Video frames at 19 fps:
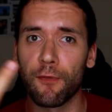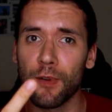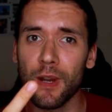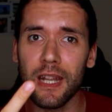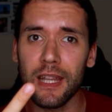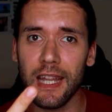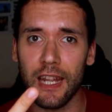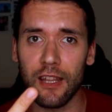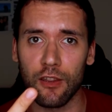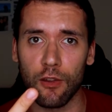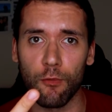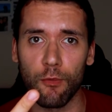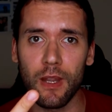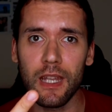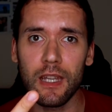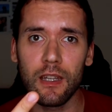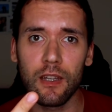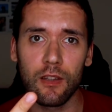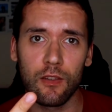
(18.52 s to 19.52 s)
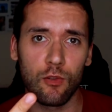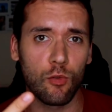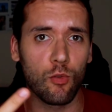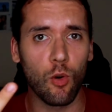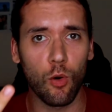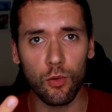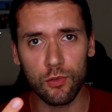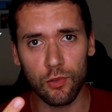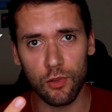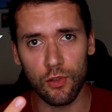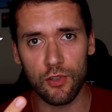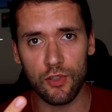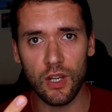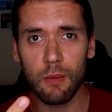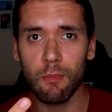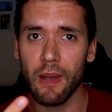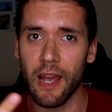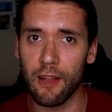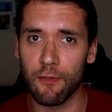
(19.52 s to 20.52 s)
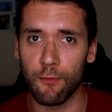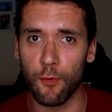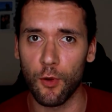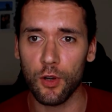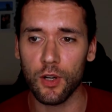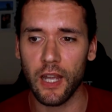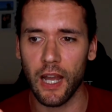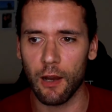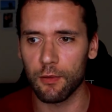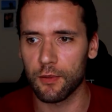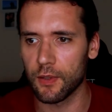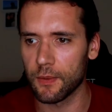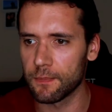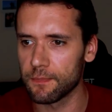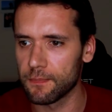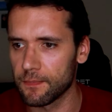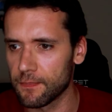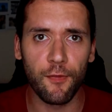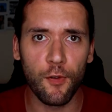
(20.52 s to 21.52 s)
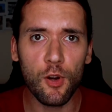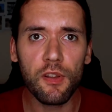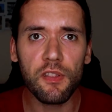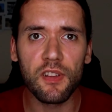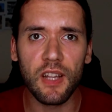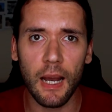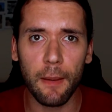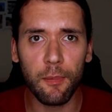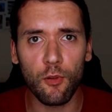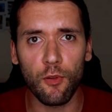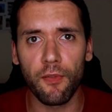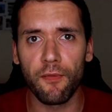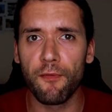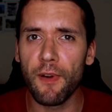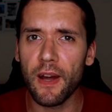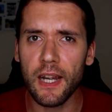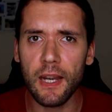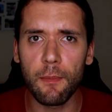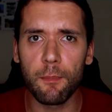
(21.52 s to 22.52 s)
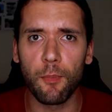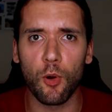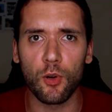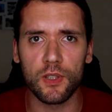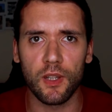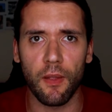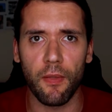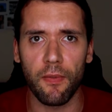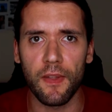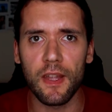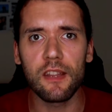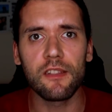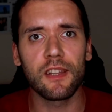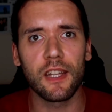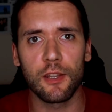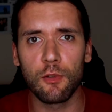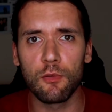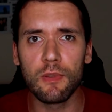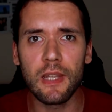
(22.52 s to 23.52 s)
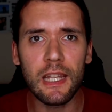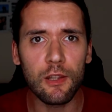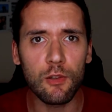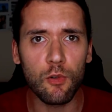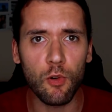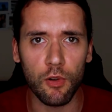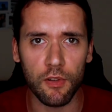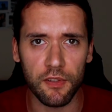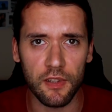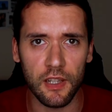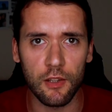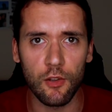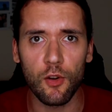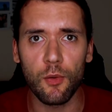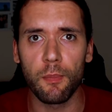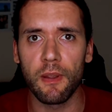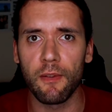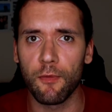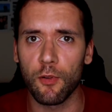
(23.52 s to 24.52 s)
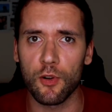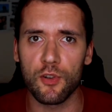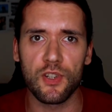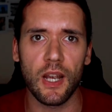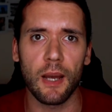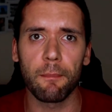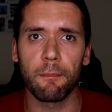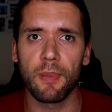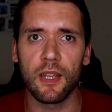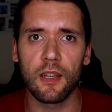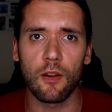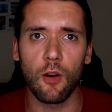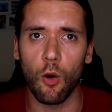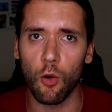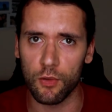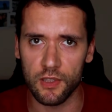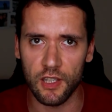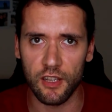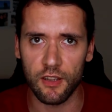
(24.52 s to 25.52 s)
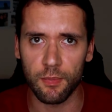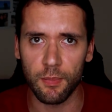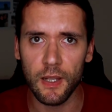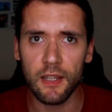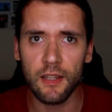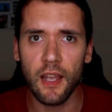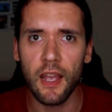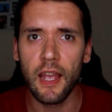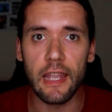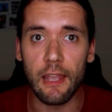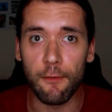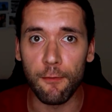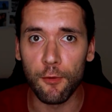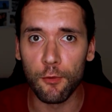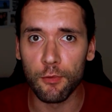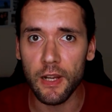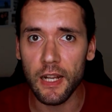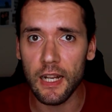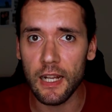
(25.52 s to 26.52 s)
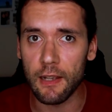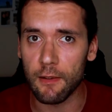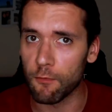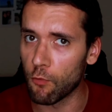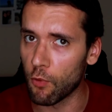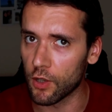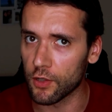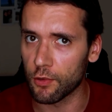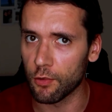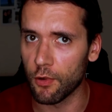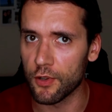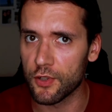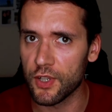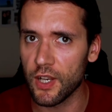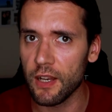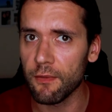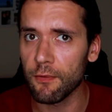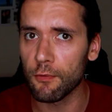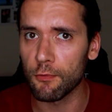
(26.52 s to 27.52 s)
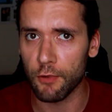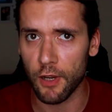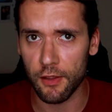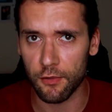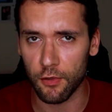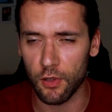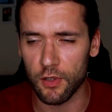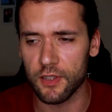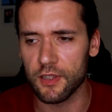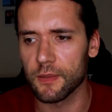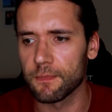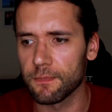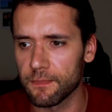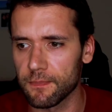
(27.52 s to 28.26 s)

3 days a week to go to the gym and work out. First, couple of very important things that you need to consider before jumping on this split if you really want to achieve results.